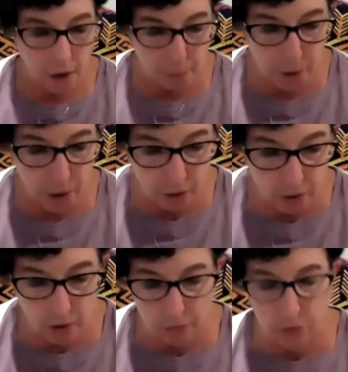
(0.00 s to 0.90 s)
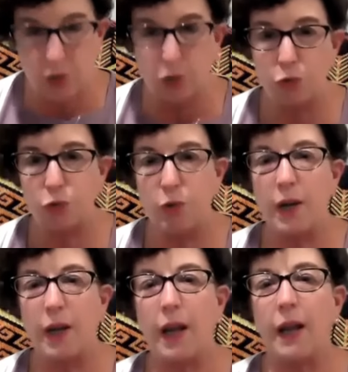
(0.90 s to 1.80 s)
bug for citrus
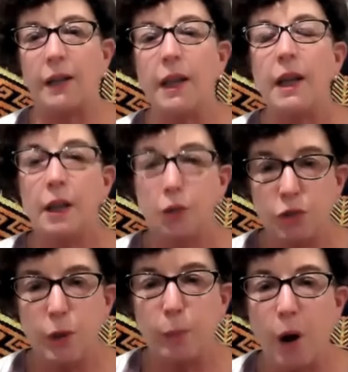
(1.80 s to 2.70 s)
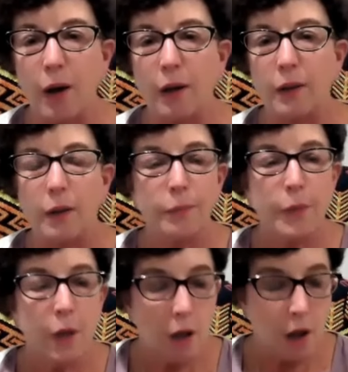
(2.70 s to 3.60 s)
greening, and he used our product,
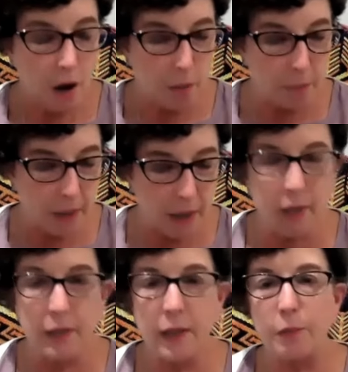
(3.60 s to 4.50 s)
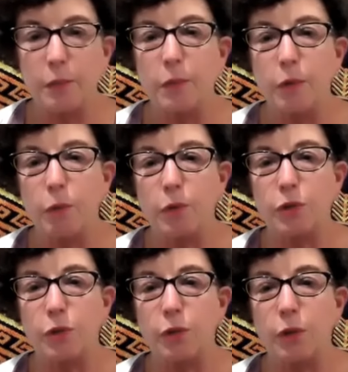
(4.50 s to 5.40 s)
and it
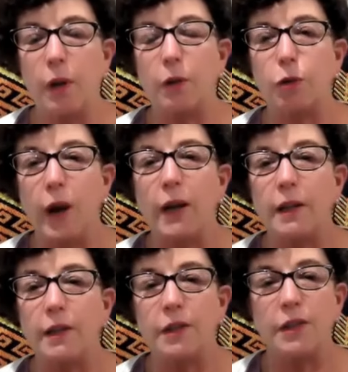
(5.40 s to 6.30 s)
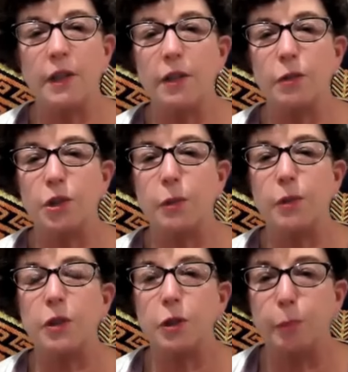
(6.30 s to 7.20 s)
grated the seals, which the
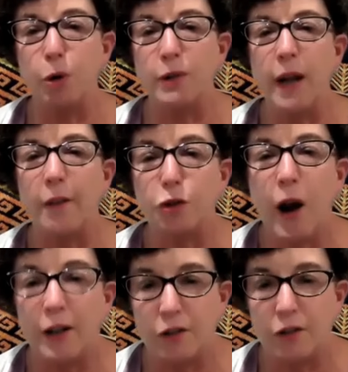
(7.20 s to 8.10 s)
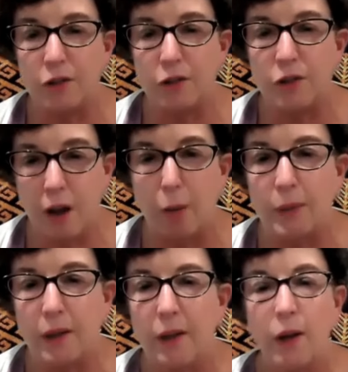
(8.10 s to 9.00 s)
seals broke down and the tractor
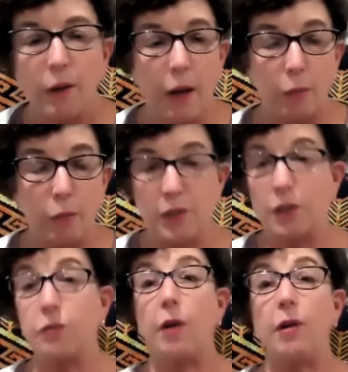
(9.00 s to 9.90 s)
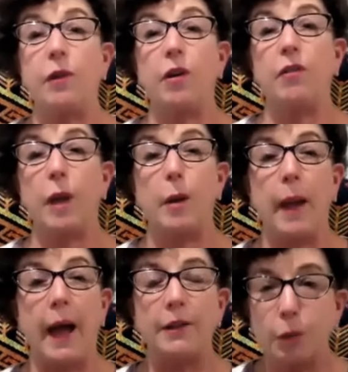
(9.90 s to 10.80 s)
stopped. Okay, this is very, very, very
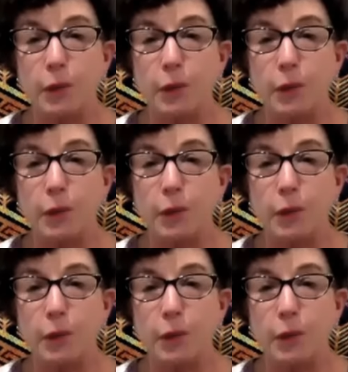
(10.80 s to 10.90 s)
bad. So we